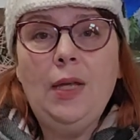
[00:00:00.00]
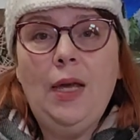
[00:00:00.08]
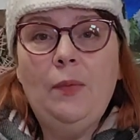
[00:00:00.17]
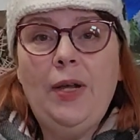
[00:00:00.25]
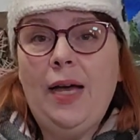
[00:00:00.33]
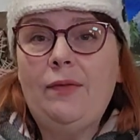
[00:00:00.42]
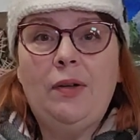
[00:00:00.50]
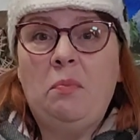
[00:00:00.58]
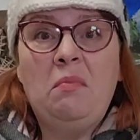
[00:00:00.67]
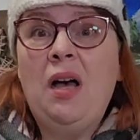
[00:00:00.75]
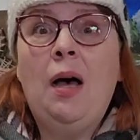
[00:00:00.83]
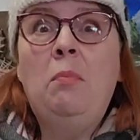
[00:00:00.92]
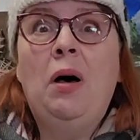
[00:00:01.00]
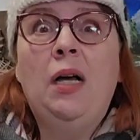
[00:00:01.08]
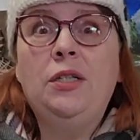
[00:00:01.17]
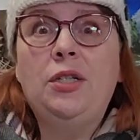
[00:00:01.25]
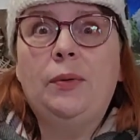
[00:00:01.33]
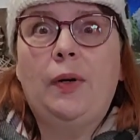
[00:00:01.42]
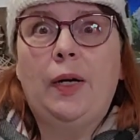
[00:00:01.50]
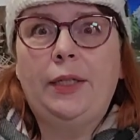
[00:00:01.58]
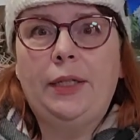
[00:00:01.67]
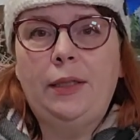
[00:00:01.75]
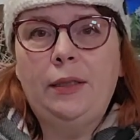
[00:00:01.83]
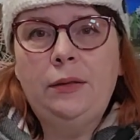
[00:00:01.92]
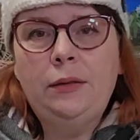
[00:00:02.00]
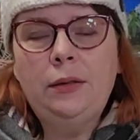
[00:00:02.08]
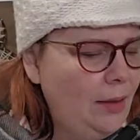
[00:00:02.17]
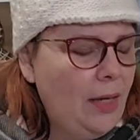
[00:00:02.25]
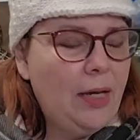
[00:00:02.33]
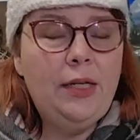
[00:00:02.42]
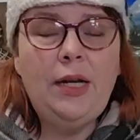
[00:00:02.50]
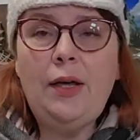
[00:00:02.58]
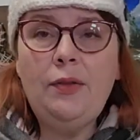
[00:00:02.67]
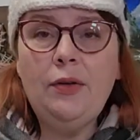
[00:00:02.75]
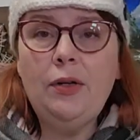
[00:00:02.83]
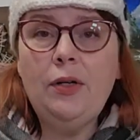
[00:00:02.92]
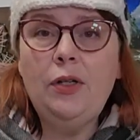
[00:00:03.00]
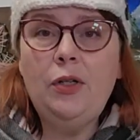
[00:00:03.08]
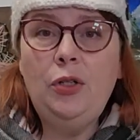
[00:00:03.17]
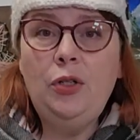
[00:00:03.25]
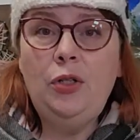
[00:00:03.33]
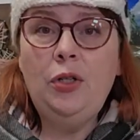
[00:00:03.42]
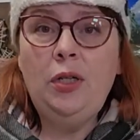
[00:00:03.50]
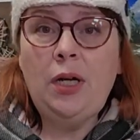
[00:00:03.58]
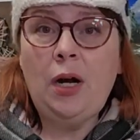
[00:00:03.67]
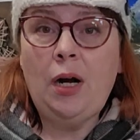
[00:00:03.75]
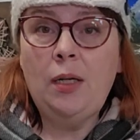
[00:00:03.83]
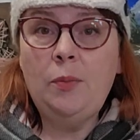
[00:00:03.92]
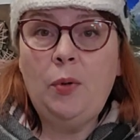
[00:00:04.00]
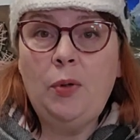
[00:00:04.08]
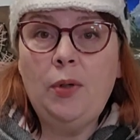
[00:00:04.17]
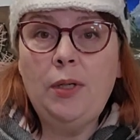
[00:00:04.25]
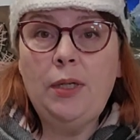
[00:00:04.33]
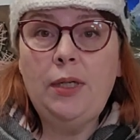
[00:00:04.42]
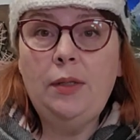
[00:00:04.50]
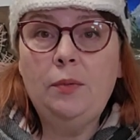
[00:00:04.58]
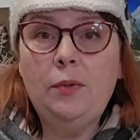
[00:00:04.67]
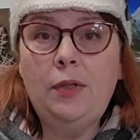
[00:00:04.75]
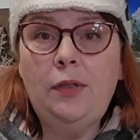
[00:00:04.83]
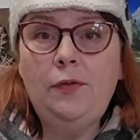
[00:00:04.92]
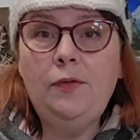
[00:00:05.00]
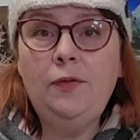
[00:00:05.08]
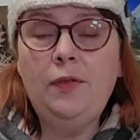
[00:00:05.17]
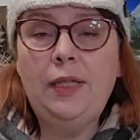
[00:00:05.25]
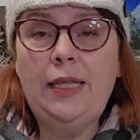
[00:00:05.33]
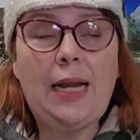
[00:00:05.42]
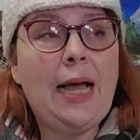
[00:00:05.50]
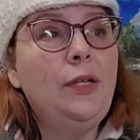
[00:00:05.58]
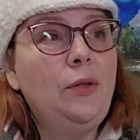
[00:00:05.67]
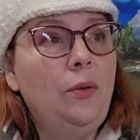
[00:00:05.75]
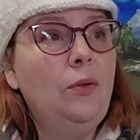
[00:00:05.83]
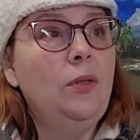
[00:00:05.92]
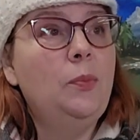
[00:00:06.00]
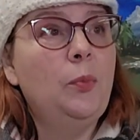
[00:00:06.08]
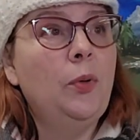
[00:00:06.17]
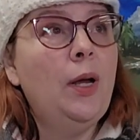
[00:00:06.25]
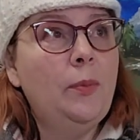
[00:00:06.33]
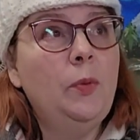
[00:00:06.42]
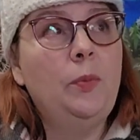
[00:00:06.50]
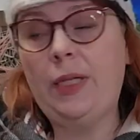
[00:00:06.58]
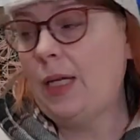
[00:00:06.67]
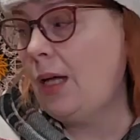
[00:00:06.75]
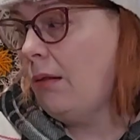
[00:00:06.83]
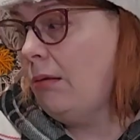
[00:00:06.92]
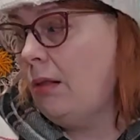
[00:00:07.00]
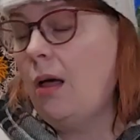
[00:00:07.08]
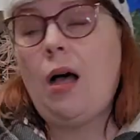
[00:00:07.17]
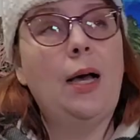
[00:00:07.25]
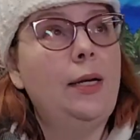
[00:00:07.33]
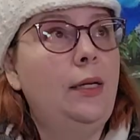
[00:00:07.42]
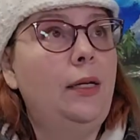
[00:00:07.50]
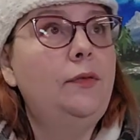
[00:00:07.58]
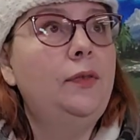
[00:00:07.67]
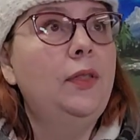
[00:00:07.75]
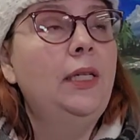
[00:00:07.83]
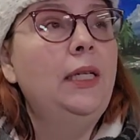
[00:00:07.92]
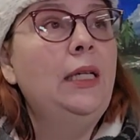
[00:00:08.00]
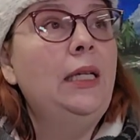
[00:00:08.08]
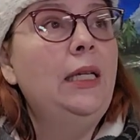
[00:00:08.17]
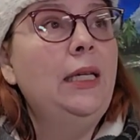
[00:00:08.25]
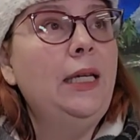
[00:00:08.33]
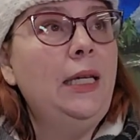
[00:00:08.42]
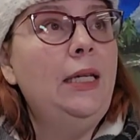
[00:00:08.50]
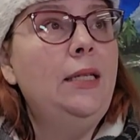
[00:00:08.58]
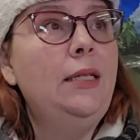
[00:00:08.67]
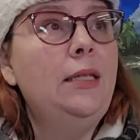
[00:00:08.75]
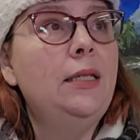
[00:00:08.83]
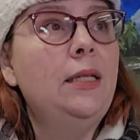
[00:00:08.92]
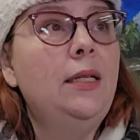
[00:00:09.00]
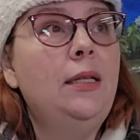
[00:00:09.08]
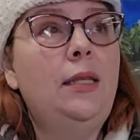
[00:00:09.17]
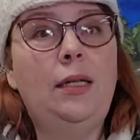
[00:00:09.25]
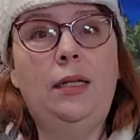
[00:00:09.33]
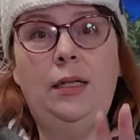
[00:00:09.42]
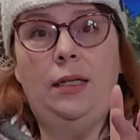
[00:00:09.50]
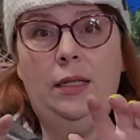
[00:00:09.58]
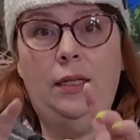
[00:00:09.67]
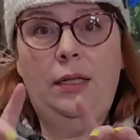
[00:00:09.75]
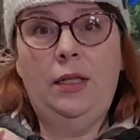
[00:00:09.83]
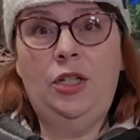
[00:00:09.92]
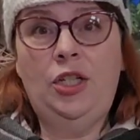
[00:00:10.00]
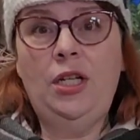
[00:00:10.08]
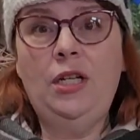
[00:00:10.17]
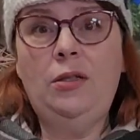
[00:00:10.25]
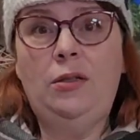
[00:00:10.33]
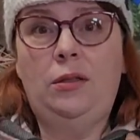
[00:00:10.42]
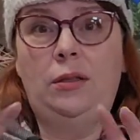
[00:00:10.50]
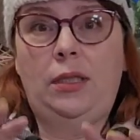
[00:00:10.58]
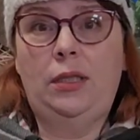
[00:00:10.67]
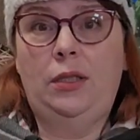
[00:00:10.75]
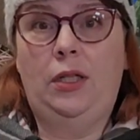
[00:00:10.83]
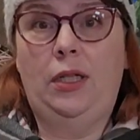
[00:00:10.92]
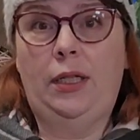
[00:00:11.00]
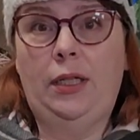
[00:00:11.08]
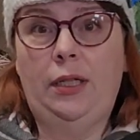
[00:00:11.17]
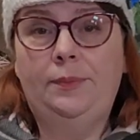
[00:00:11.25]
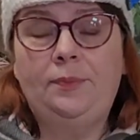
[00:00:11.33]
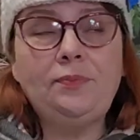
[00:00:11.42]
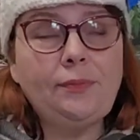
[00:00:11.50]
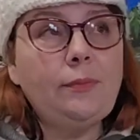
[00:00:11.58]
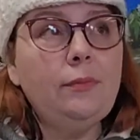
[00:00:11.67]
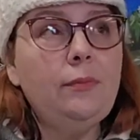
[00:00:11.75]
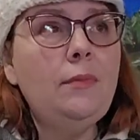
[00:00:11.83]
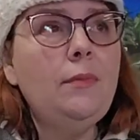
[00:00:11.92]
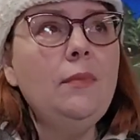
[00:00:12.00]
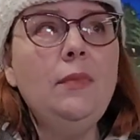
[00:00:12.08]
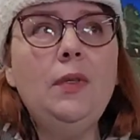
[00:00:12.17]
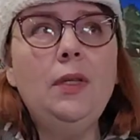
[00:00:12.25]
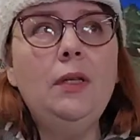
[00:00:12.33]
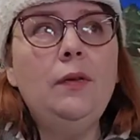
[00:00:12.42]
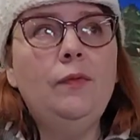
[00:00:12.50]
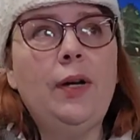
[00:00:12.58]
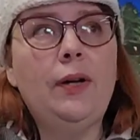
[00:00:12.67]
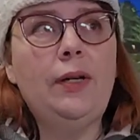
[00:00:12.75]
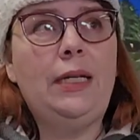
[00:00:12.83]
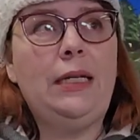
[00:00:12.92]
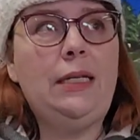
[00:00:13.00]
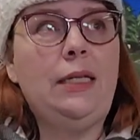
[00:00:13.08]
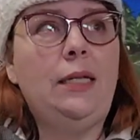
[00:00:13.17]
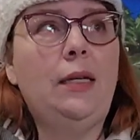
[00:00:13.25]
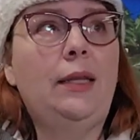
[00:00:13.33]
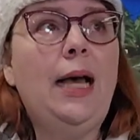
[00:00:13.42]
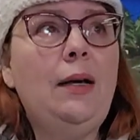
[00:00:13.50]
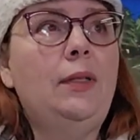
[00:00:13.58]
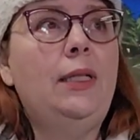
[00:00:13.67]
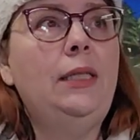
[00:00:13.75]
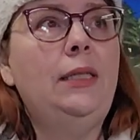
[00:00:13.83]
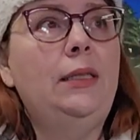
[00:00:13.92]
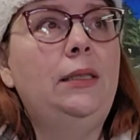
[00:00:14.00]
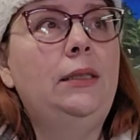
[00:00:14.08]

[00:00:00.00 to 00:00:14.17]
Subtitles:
And we have a bunch around here. Another good cardboard roof that I use probably a lot of is the shingled look. Very easy on that one.